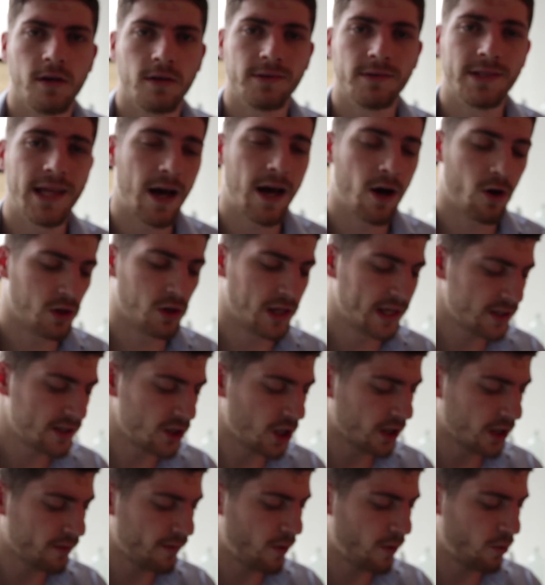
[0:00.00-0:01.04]
Now let's
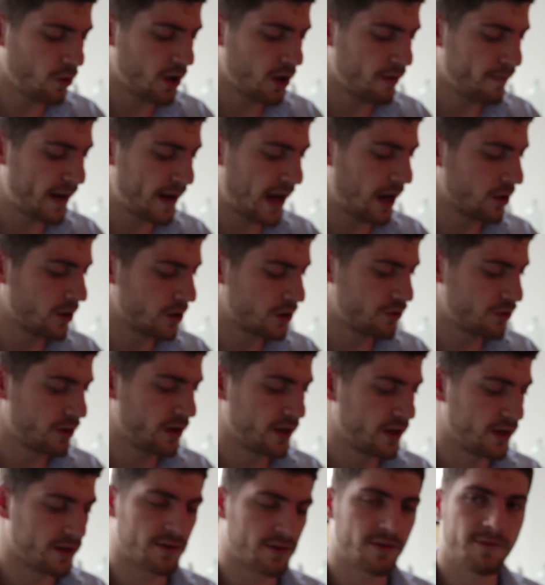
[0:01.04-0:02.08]
talk about what a bounce
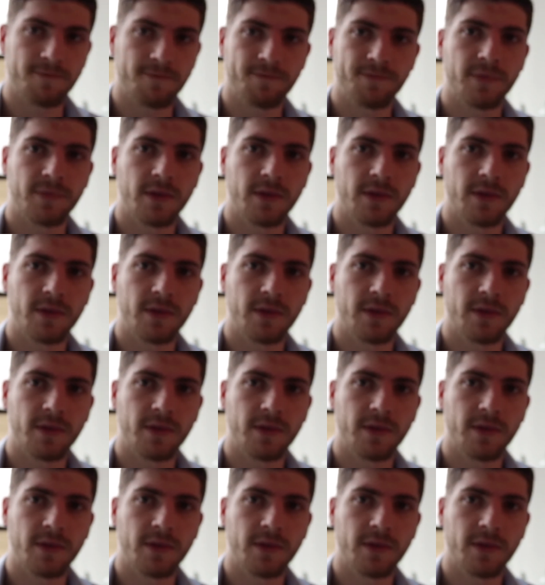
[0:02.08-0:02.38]
rate is.